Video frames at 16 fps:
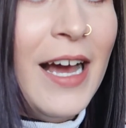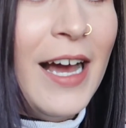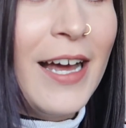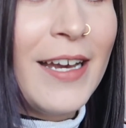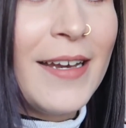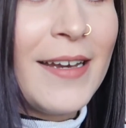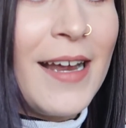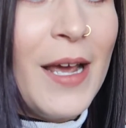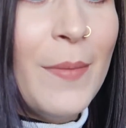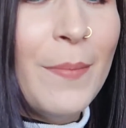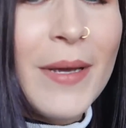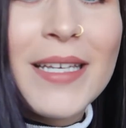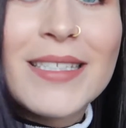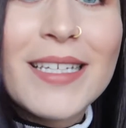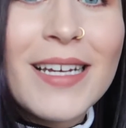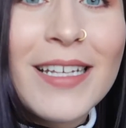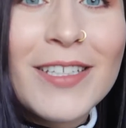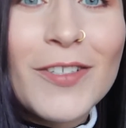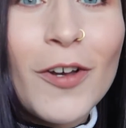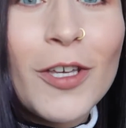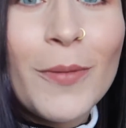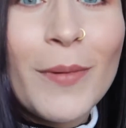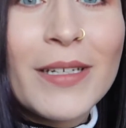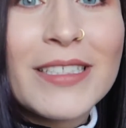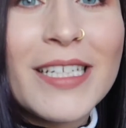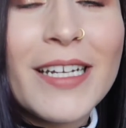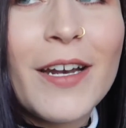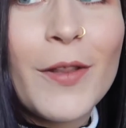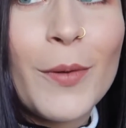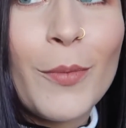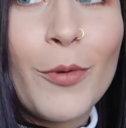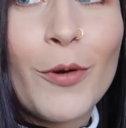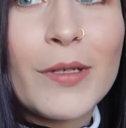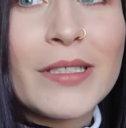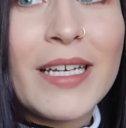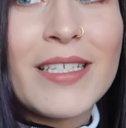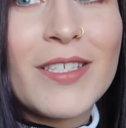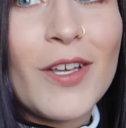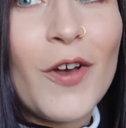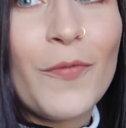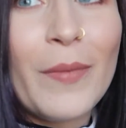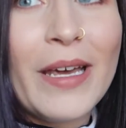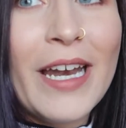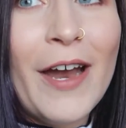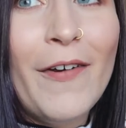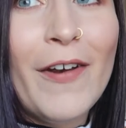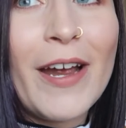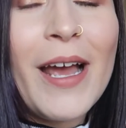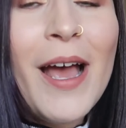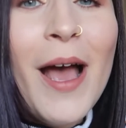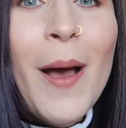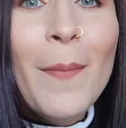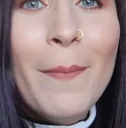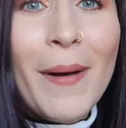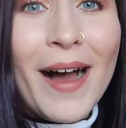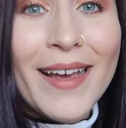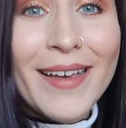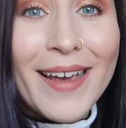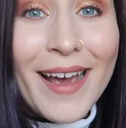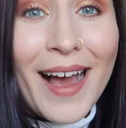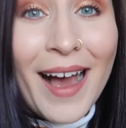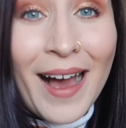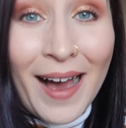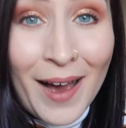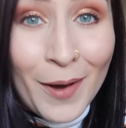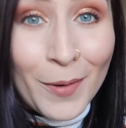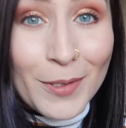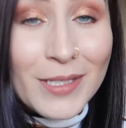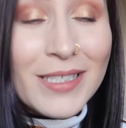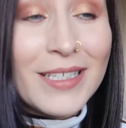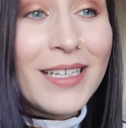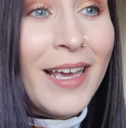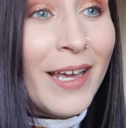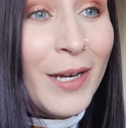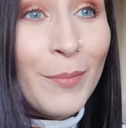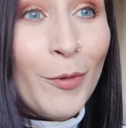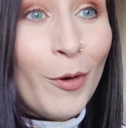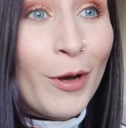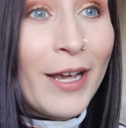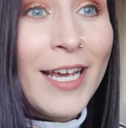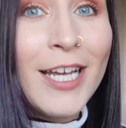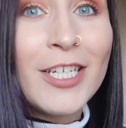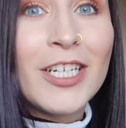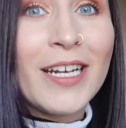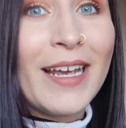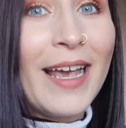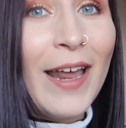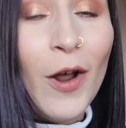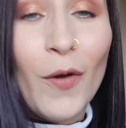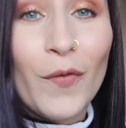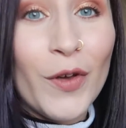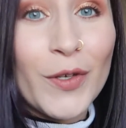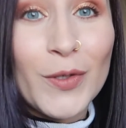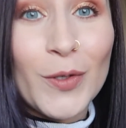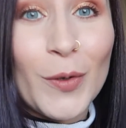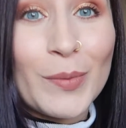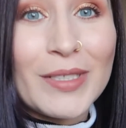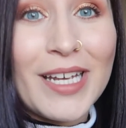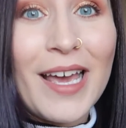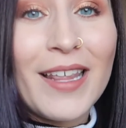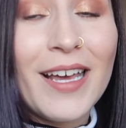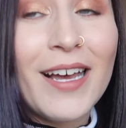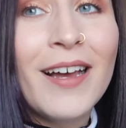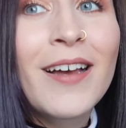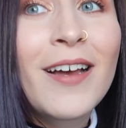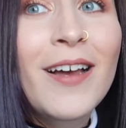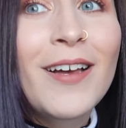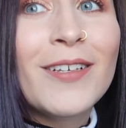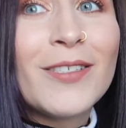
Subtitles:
and I'm basically documenting the process of me and Eric buying a house, getting a mortgage and getting our first home together.